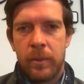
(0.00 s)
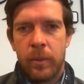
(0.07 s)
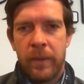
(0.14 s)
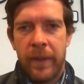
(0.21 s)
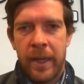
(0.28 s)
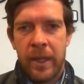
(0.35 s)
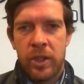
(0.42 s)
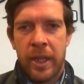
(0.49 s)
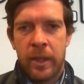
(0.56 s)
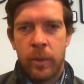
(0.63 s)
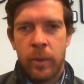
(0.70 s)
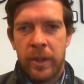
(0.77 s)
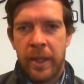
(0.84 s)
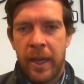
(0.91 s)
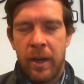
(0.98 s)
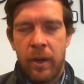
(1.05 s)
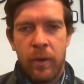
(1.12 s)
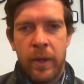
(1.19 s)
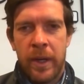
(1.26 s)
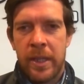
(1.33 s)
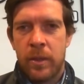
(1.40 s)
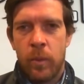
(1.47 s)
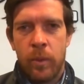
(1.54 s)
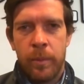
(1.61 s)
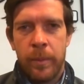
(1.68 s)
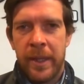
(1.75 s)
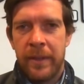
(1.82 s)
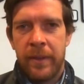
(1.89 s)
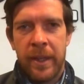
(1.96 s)
without a shadow of doubt. Otherwise, I
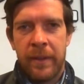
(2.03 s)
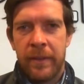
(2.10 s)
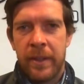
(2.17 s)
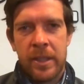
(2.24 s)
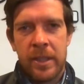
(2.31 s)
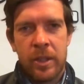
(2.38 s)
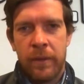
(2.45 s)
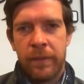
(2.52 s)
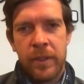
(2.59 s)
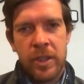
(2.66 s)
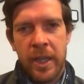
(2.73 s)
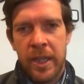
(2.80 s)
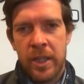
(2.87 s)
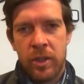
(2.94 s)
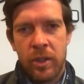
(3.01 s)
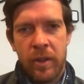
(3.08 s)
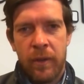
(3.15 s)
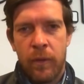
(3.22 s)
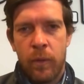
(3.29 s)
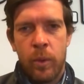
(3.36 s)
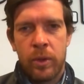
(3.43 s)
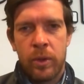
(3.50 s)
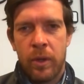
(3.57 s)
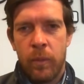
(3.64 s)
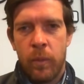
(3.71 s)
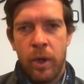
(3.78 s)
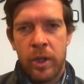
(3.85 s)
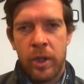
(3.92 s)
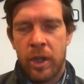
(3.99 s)
wouldn't be even having this conversation or I wouldn't have
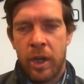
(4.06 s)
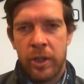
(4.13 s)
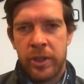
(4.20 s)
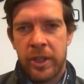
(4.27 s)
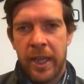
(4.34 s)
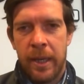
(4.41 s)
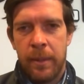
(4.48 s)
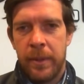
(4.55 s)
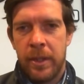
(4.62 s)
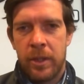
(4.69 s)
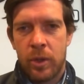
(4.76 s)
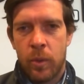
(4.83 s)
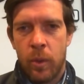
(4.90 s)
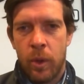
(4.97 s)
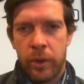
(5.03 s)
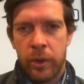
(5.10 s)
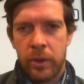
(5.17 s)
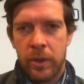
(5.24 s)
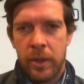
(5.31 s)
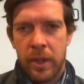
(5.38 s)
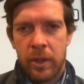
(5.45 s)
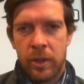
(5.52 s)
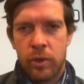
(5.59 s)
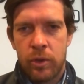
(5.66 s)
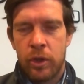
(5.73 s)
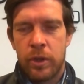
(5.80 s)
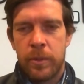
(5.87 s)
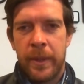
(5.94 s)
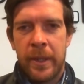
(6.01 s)
worked hard to get him in the squad. Because
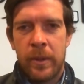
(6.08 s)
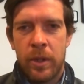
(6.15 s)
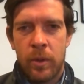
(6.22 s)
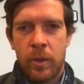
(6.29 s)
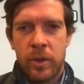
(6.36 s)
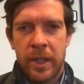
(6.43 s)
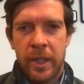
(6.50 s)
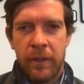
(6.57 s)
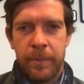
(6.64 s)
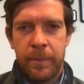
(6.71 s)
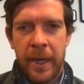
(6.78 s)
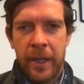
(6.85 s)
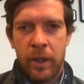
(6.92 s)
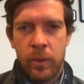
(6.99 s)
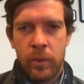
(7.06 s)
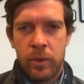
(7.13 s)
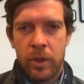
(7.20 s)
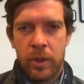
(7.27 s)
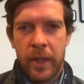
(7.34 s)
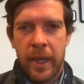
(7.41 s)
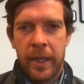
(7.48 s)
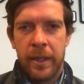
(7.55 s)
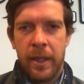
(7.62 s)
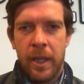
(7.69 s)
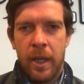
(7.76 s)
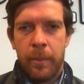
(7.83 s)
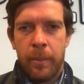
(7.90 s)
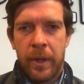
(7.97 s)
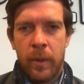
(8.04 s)
trust me, it was no skin off my nose. Okay.
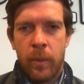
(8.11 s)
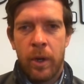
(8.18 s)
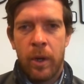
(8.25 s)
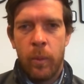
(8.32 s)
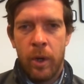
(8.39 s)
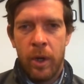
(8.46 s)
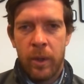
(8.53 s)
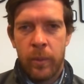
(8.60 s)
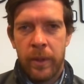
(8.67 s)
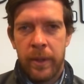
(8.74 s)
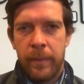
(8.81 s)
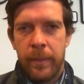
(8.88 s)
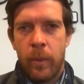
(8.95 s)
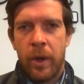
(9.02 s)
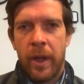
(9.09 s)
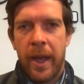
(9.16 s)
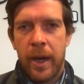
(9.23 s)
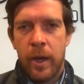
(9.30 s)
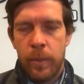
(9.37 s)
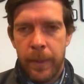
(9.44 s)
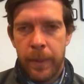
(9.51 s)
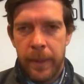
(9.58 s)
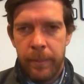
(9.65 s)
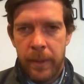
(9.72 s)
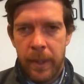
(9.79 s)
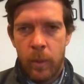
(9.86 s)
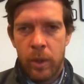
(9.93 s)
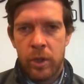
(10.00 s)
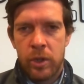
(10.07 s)
But I want to work with him. I want to help him.
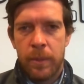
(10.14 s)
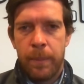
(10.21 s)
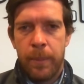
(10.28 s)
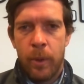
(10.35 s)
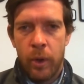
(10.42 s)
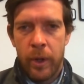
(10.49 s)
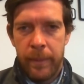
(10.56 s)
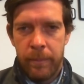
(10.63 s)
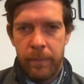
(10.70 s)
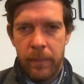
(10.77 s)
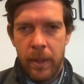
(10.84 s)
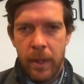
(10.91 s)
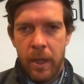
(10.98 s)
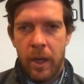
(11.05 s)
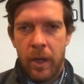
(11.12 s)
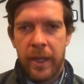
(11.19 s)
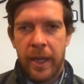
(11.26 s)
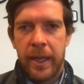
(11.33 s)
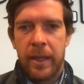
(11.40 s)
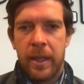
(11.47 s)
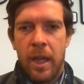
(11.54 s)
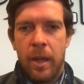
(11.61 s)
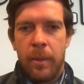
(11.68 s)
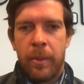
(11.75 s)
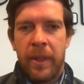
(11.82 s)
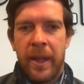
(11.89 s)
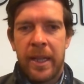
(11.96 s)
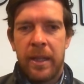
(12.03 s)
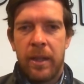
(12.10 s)
I want to support him. Okay.
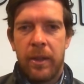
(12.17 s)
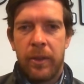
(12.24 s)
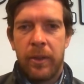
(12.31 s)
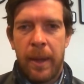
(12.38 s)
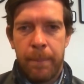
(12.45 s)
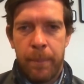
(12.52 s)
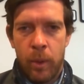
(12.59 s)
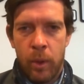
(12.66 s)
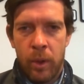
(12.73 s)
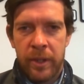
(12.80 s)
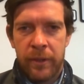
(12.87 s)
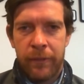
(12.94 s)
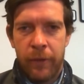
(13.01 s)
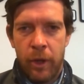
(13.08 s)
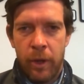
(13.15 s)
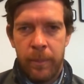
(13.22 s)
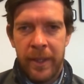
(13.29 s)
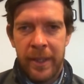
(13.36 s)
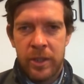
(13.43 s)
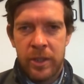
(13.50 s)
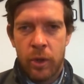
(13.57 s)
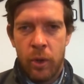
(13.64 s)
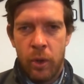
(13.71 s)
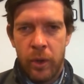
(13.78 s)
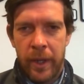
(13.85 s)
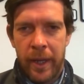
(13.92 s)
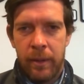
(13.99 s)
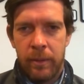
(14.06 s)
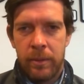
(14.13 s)
But that that ball is firmly in his
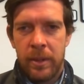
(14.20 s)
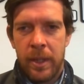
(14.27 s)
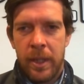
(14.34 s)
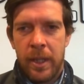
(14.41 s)
court now.